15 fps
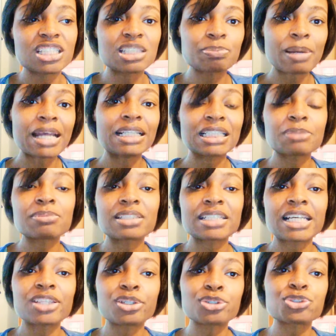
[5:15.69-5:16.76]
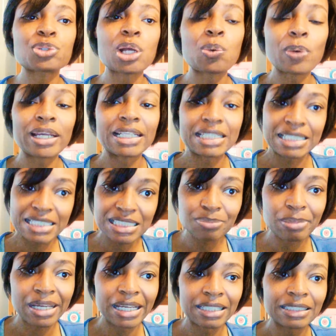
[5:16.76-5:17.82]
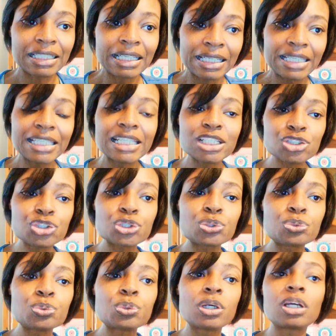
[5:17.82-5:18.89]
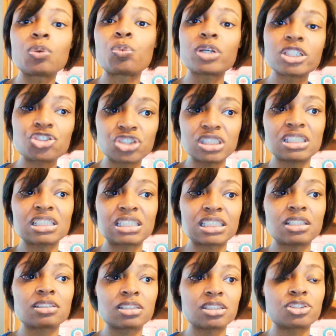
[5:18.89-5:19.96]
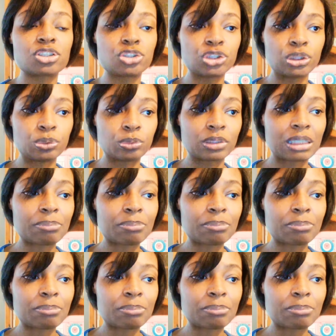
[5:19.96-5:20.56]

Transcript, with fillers: despite him saying there's no way in his mind he can do what Jesus tells us to do.